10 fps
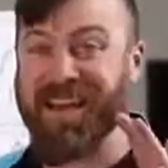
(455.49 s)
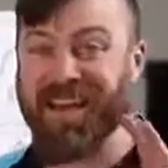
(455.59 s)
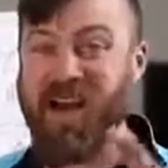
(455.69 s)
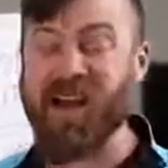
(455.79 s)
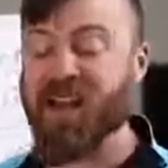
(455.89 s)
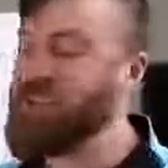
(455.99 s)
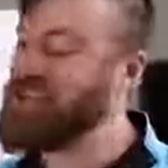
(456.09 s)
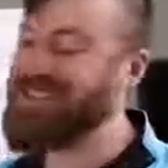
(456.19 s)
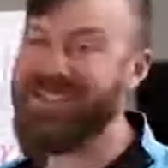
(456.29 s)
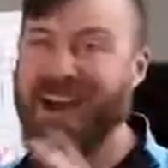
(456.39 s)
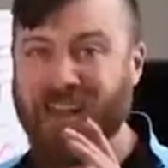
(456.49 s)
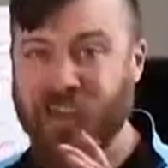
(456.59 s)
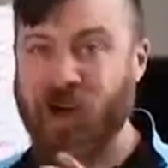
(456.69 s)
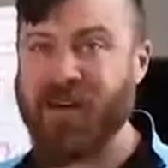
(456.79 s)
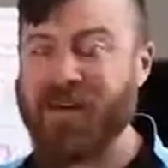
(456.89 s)
in college, it's not
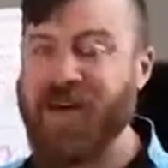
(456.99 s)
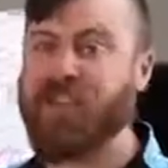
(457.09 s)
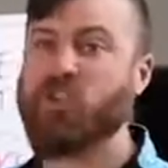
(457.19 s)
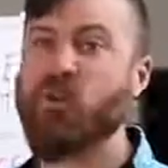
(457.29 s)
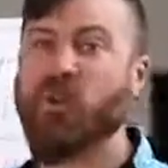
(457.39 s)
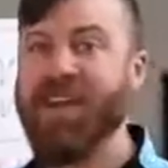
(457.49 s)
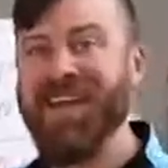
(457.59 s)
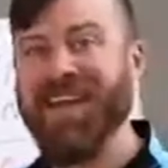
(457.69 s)
taught in high school,